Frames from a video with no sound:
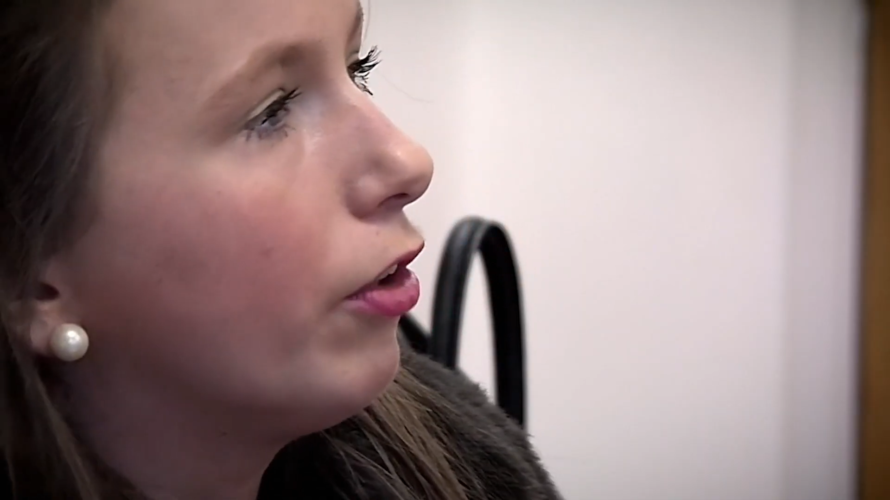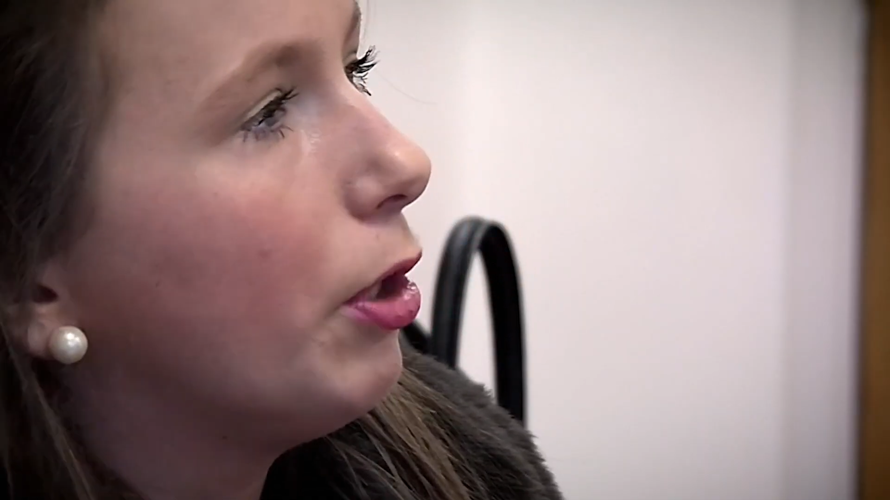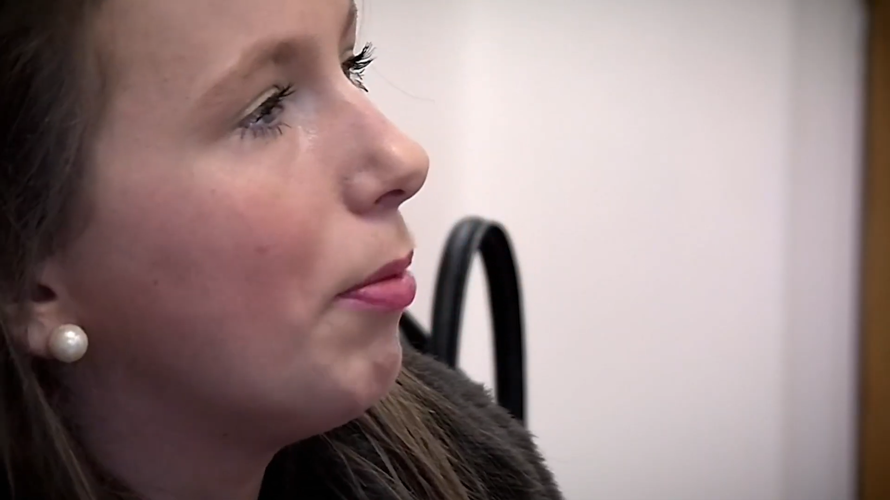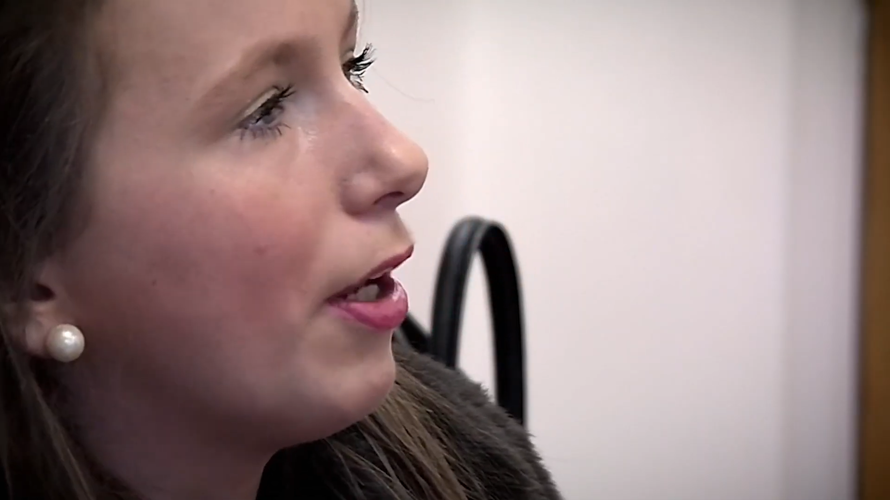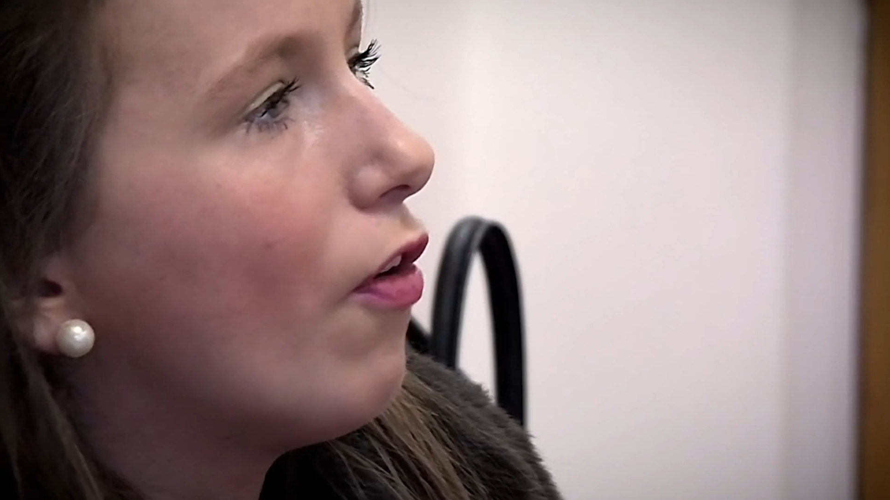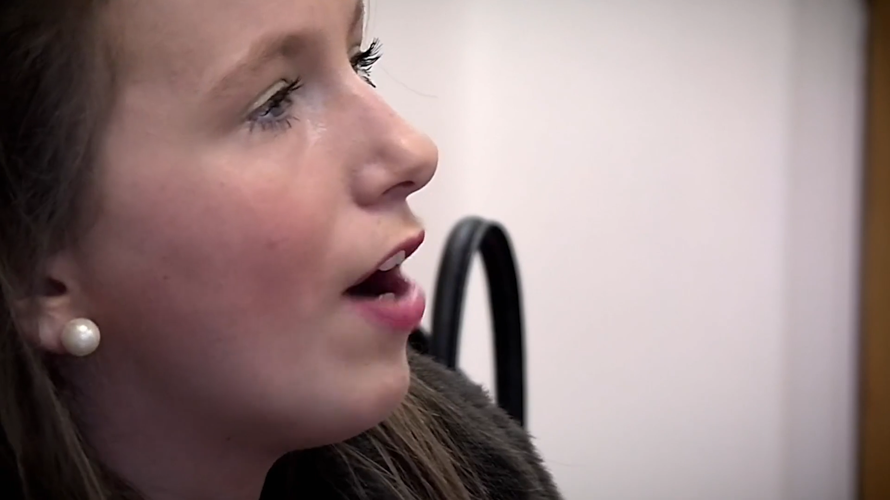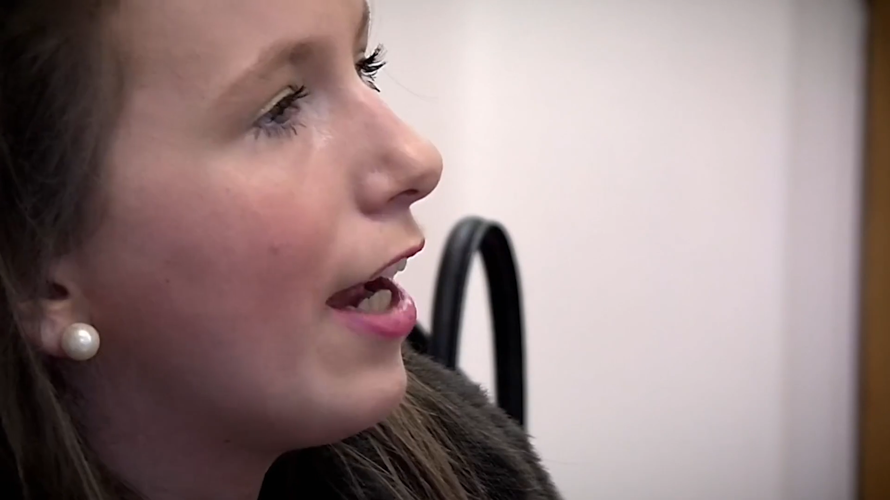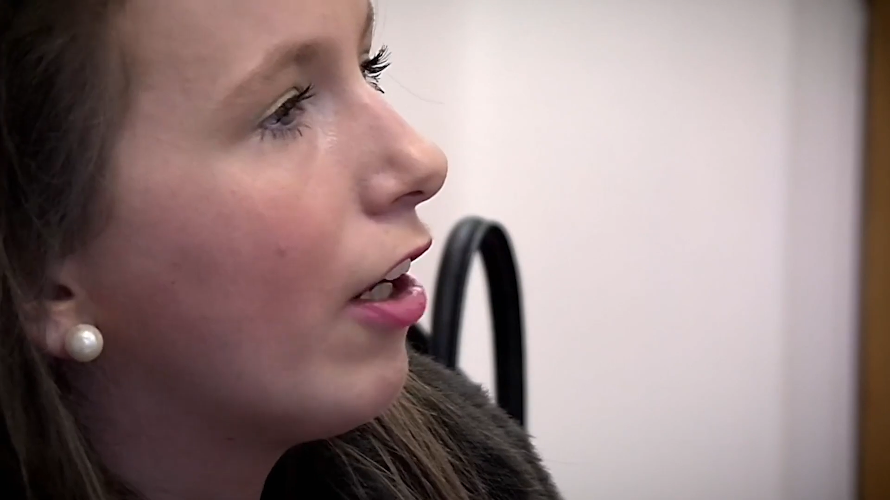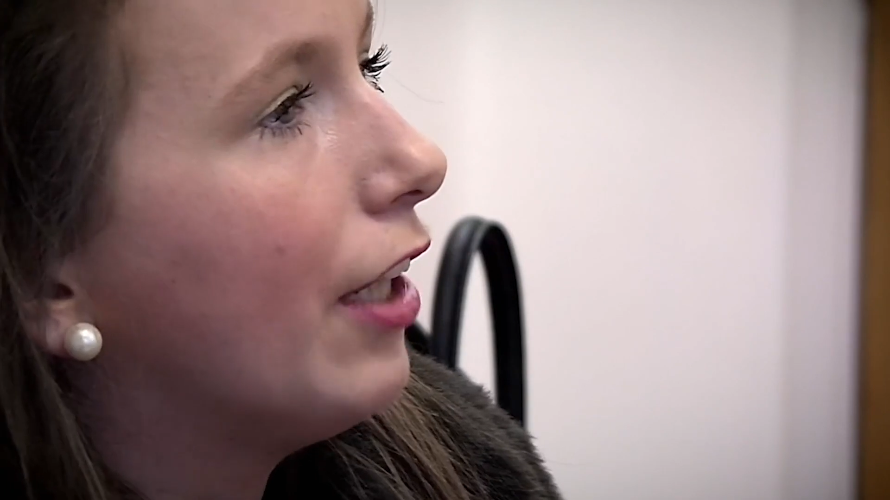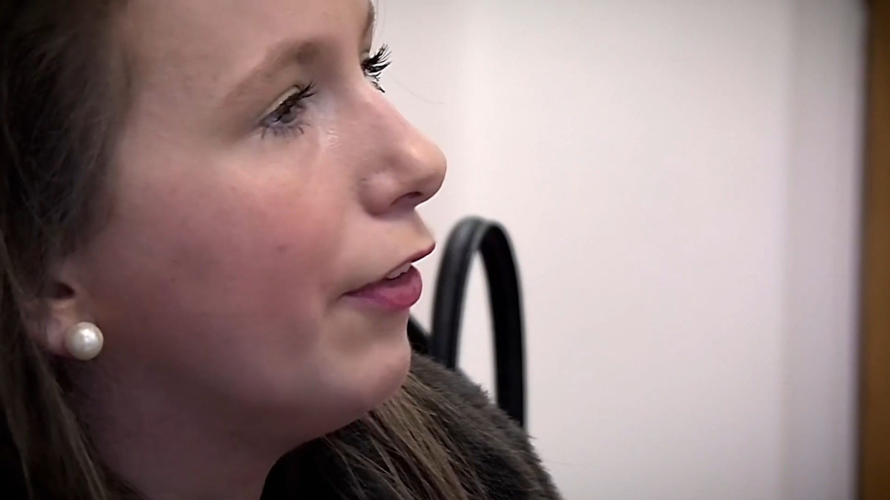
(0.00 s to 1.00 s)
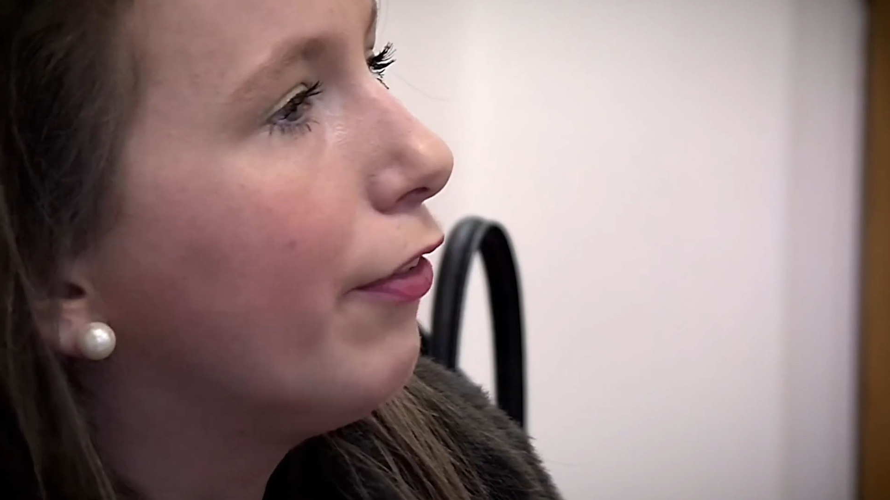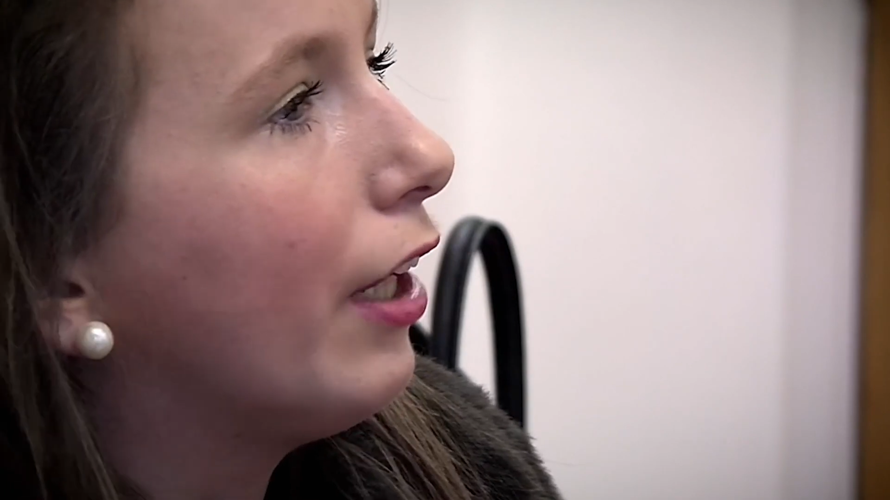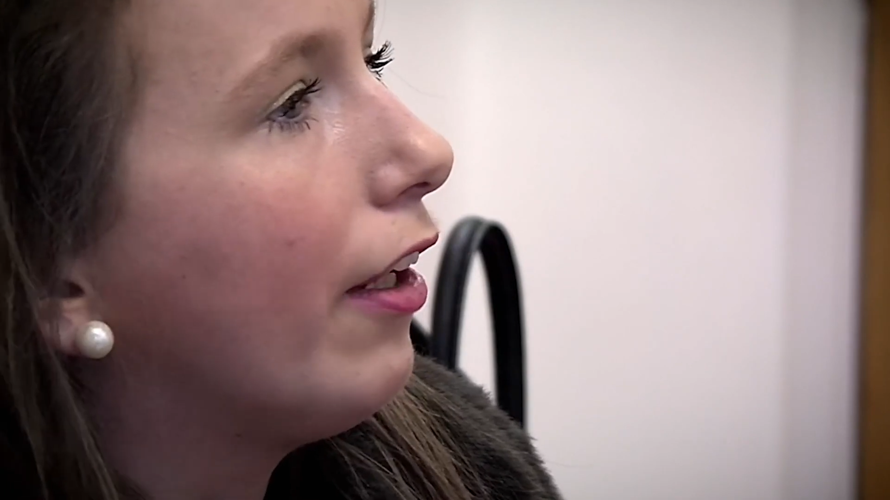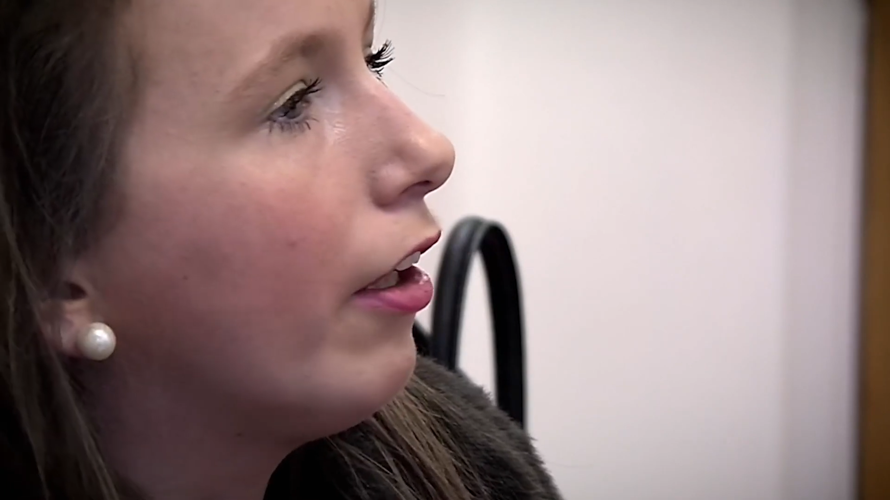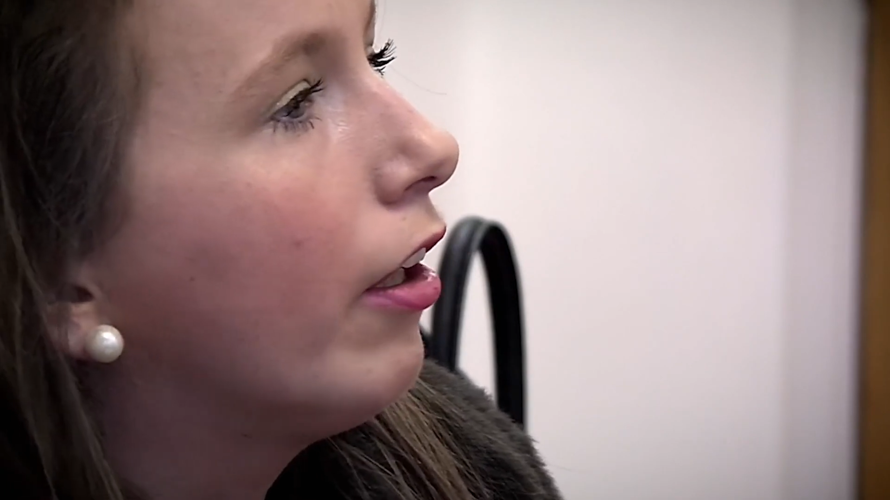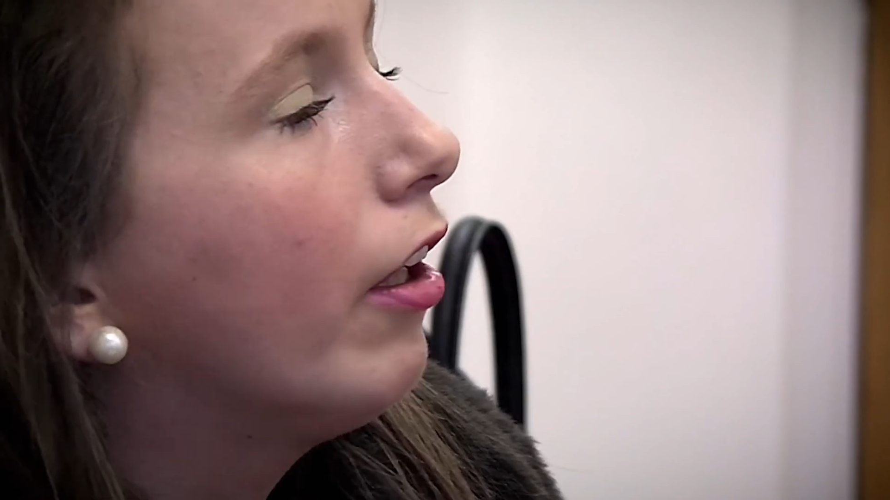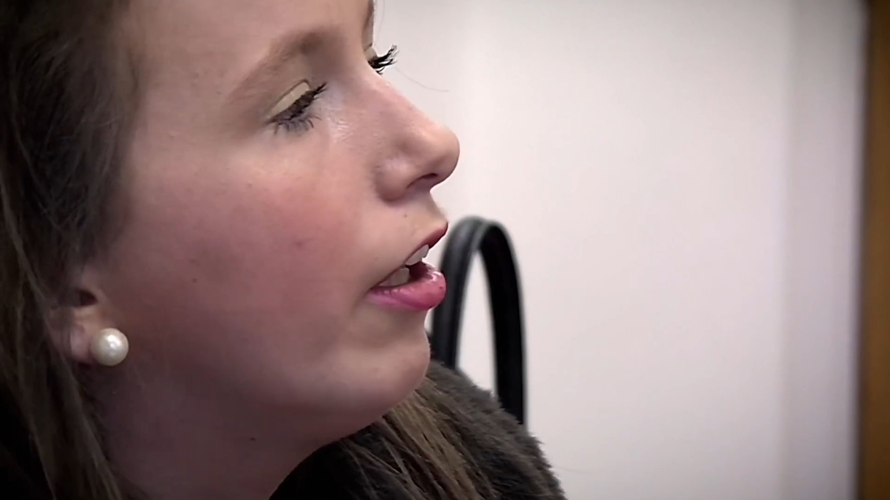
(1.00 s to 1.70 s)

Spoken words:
going to be all right kind of thing.